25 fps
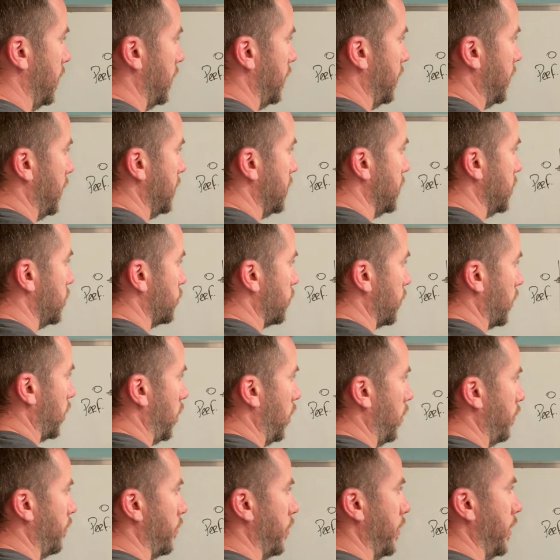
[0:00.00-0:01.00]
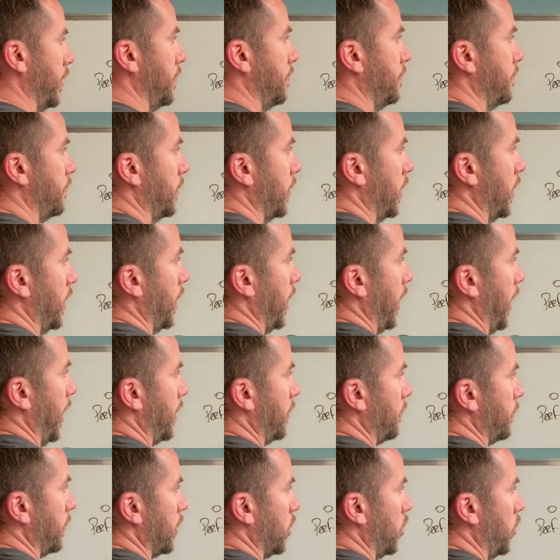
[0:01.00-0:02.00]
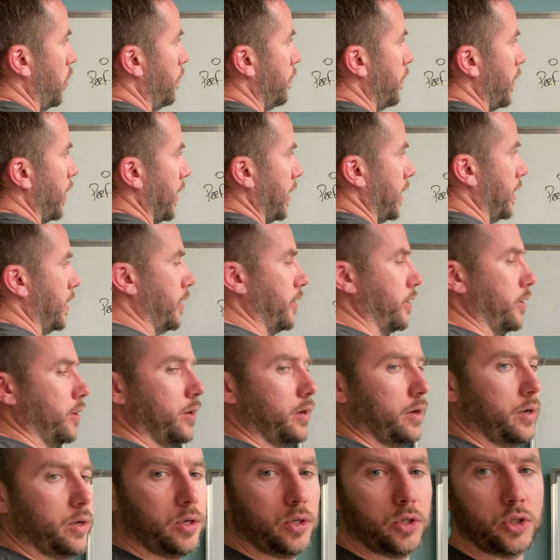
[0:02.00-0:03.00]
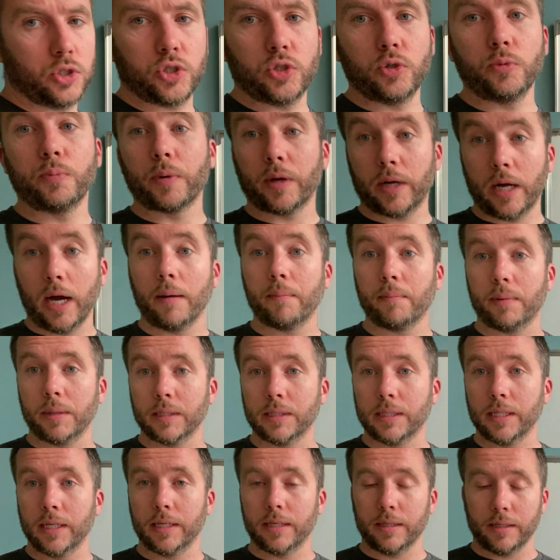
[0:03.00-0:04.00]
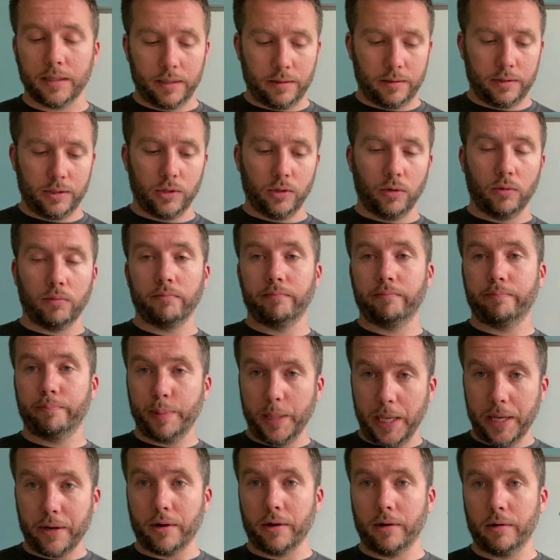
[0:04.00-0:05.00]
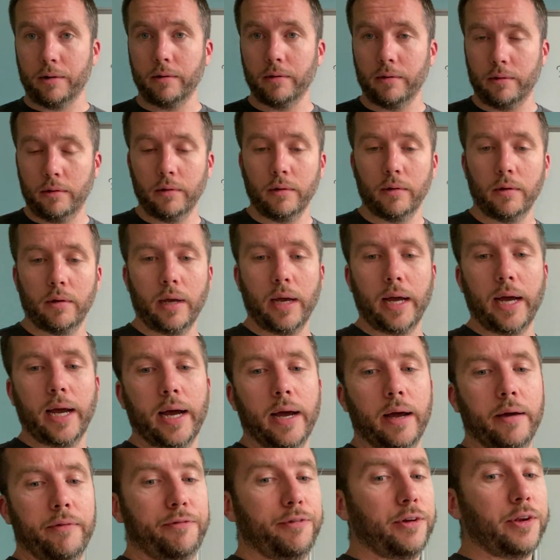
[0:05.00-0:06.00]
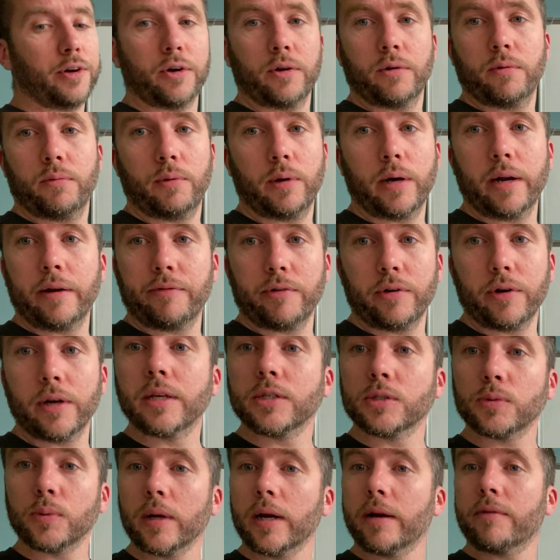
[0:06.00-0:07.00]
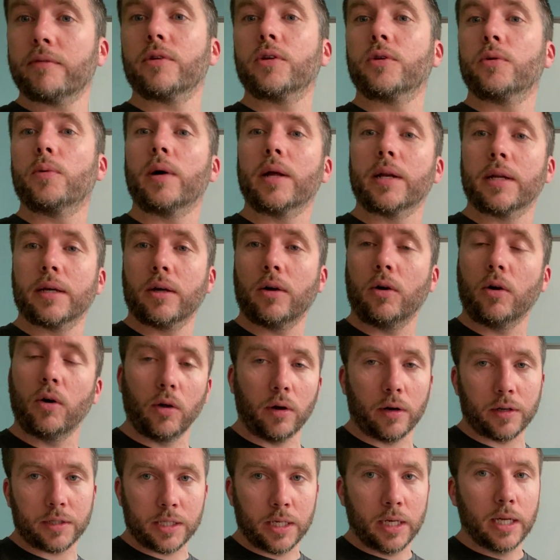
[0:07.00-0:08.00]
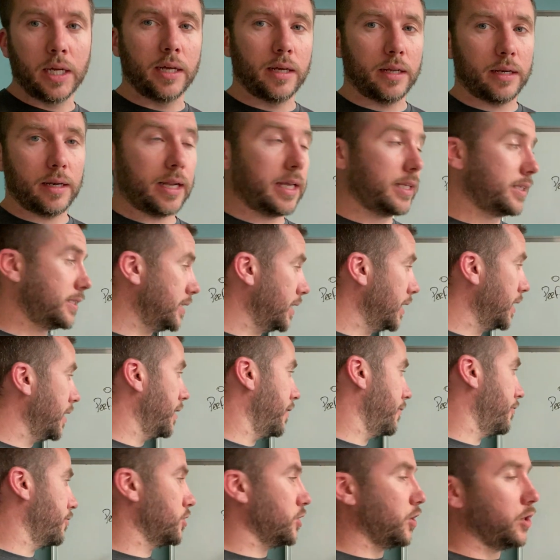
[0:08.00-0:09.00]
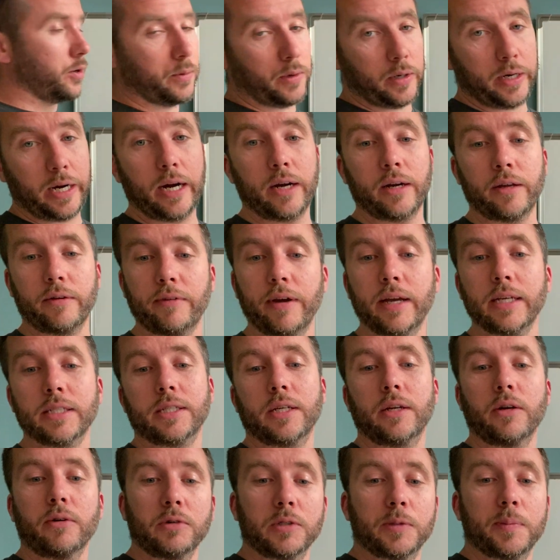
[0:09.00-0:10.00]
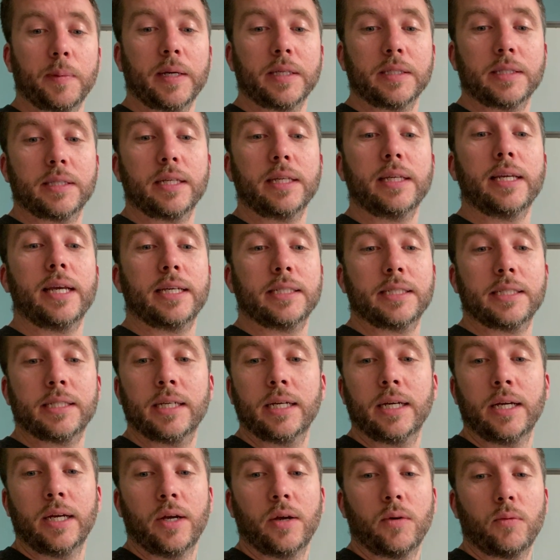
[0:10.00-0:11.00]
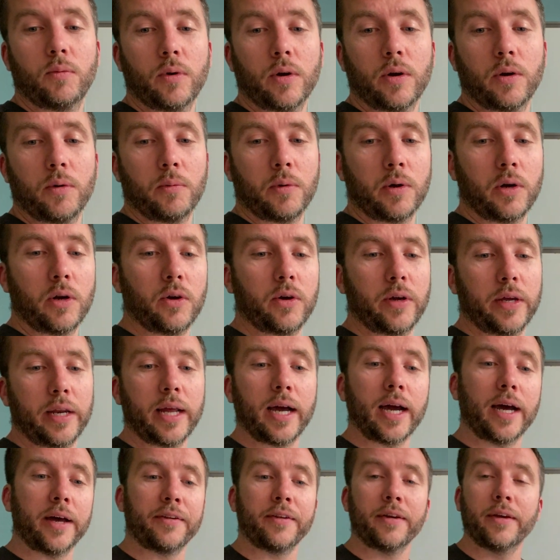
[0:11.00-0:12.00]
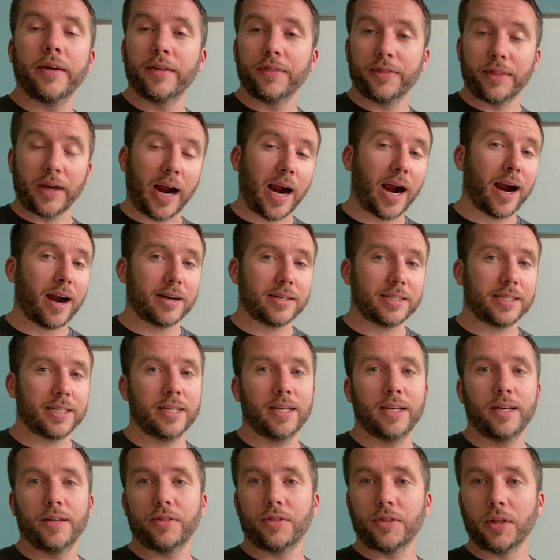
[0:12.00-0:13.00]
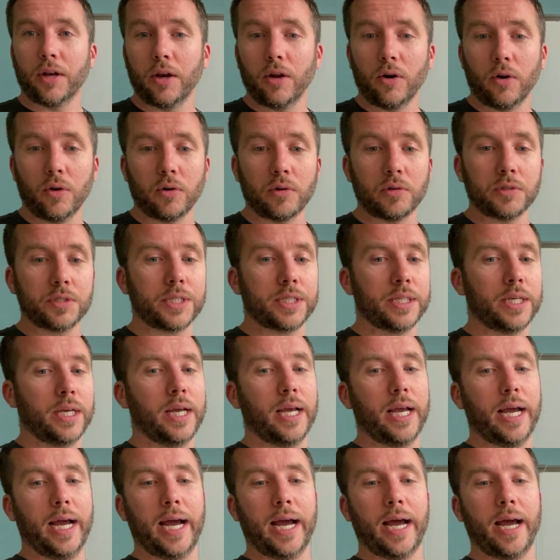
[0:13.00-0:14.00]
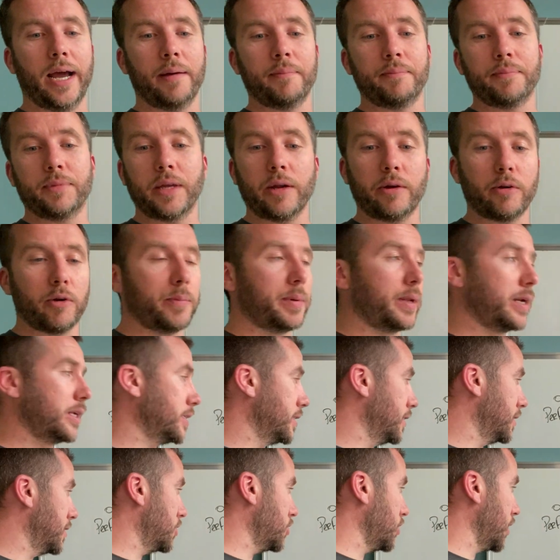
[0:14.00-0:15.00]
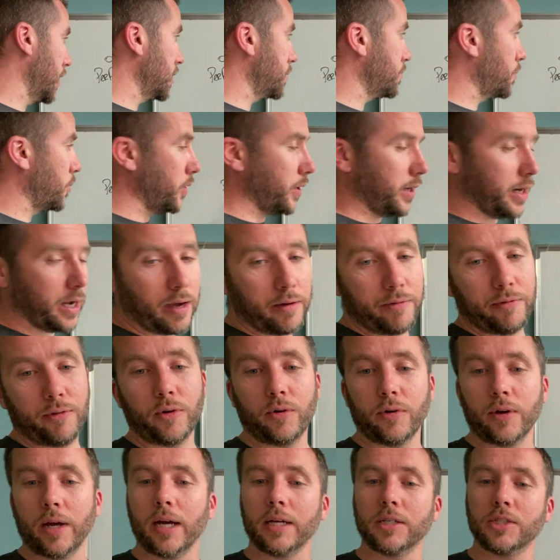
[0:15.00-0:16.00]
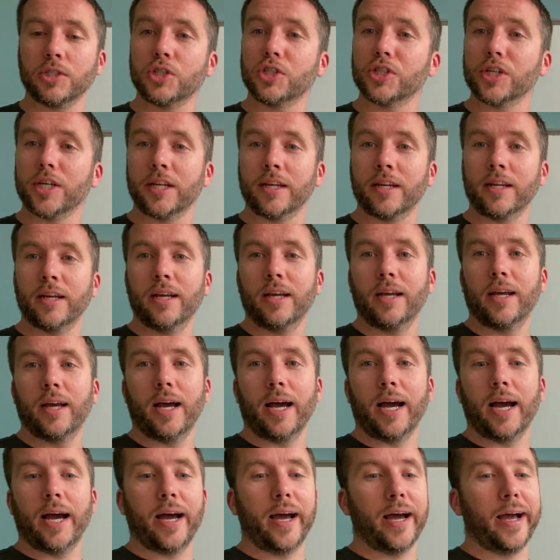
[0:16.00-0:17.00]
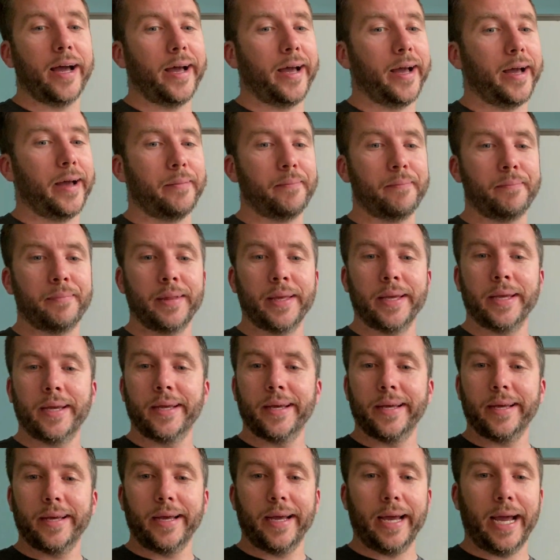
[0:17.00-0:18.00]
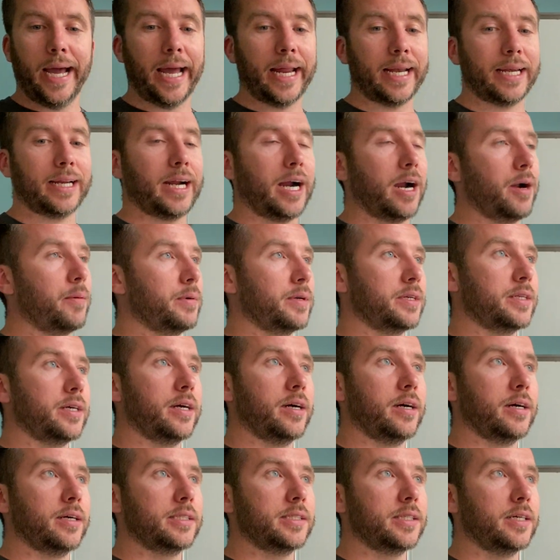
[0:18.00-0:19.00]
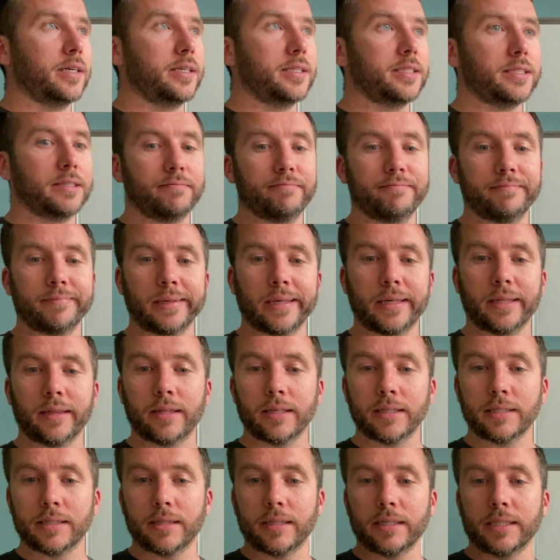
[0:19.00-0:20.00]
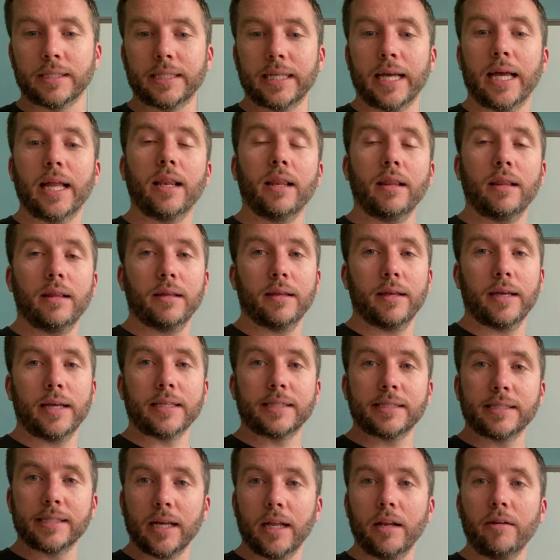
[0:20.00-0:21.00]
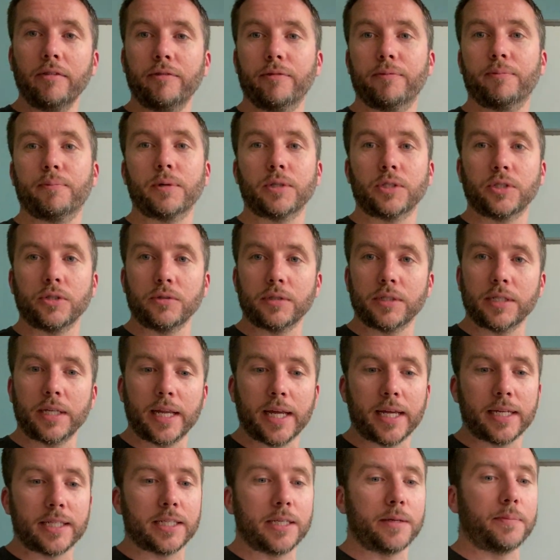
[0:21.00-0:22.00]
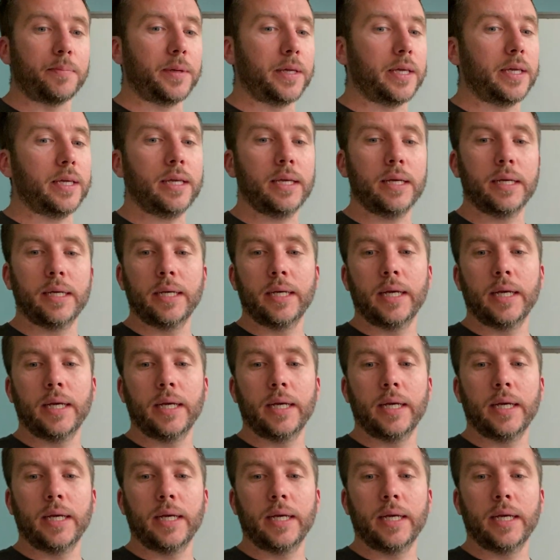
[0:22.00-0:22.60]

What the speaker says: this is recovery, and then we come back here super compensated. So better, fitter, whatever it is, whatever you want to call it. Let's say if we're talking about cardiovascular response, then yes, we're looking at the heart, the lungs, their ability to transport and offload oxygen and carbon dioxide, the cell itself producing ATP,